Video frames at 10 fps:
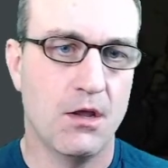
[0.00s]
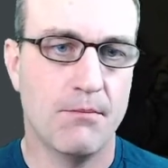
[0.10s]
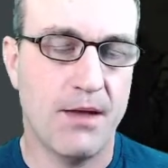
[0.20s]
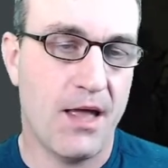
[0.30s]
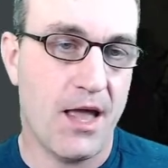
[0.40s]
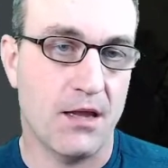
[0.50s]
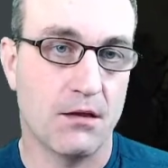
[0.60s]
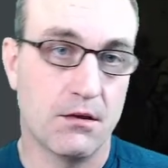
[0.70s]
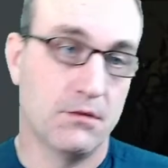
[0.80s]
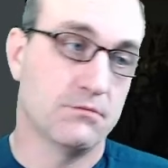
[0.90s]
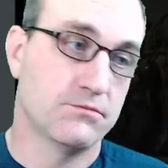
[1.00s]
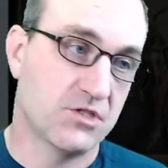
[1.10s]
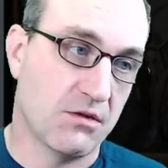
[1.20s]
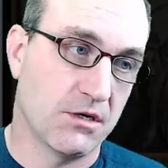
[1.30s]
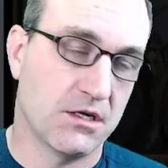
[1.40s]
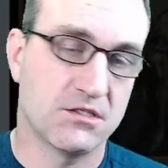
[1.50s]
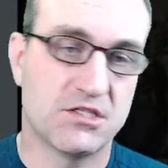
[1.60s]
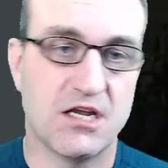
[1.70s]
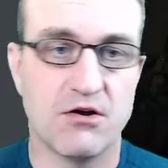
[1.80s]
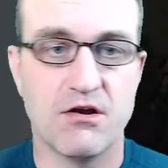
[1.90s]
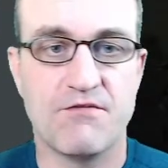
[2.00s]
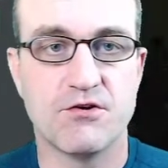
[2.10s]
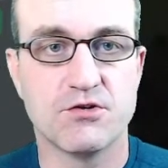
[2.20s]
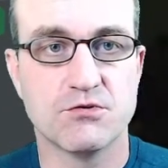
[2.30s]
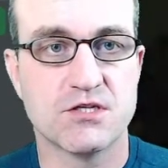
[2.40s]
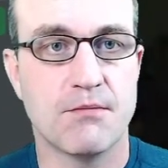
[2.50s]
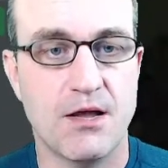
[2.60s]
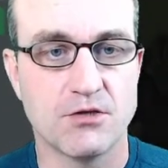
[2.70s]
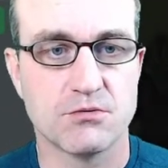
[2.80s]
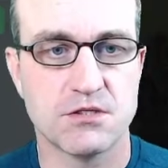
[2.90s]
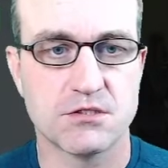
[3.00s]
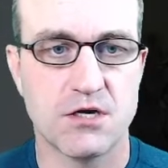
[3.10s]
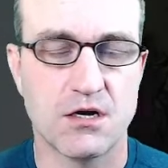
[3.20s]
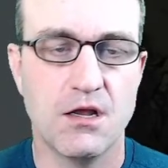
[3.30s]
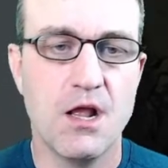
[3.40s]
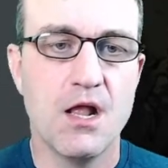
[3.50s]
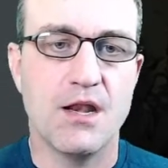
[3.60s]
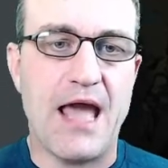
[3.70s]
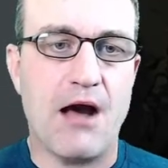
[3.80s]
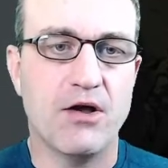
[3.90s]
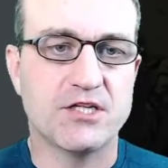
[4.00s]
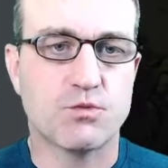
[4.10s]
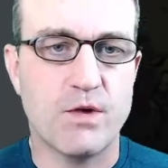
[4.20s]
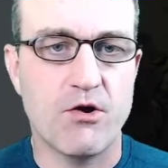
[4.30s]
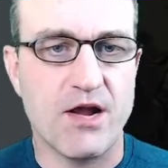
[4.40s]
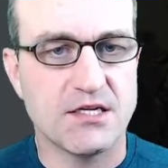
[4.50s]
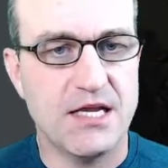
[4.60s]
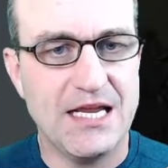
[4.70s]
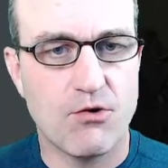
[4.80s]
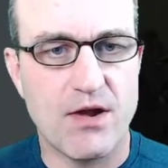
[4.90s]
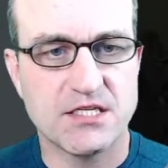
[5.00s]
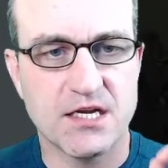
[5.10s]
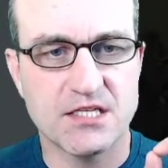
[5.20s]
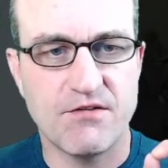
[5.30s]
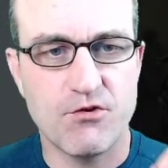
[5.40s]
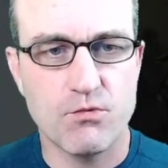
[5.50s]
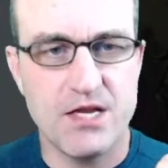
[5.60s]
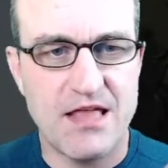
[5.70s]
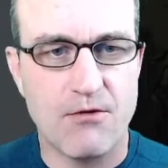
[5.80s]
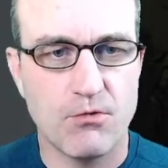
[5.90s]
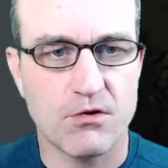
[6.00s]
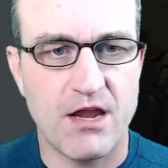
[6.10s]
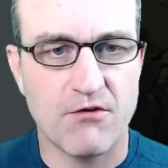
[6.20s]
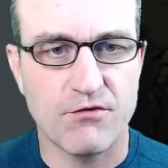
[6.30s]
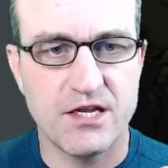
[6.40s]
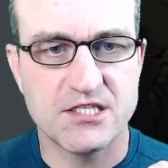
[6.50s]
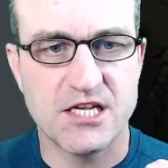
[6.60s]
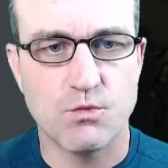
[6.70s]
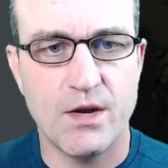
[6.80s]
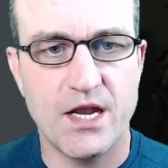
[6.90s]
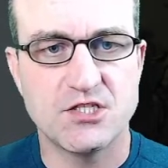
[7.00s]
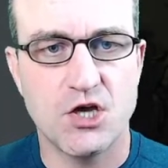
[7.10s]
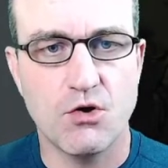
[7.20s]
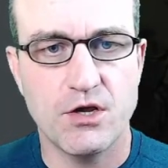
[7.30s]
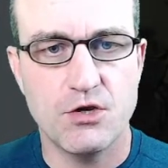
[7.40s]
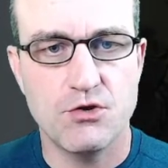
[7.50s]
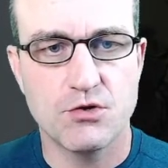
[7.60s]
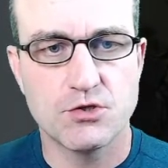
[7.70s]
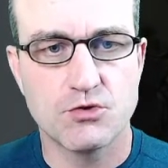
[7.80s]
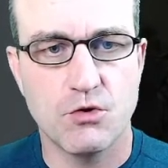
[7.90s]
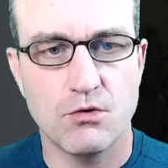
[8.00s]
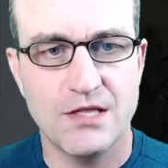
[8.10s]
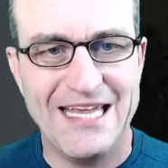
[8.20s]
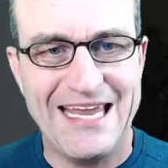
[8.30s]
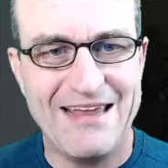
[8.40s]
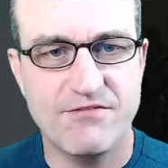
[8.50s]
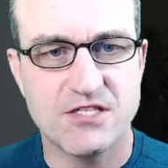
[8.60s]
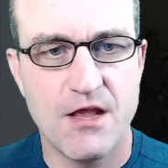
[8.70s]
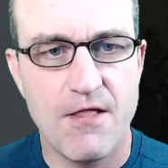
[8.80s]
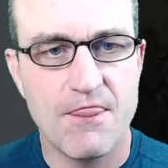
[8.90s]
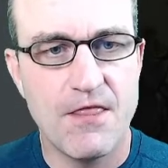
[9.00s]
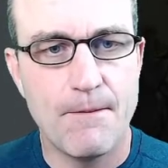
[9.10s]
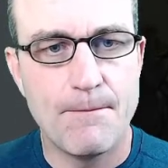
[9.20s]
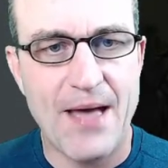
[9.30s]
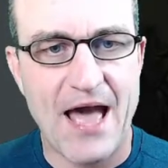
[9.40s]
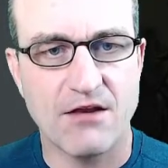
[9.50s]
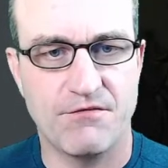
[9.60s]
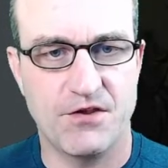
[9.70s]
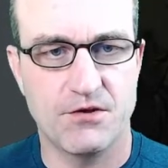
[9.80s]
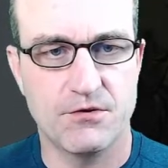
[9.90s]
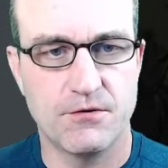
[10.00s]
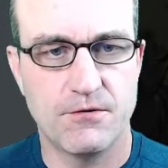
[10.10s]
but hey, something to consider if you're doing something else with this card. Now, it's interesting because if you read that real carefully, it says when a token you control leaves the battlefield.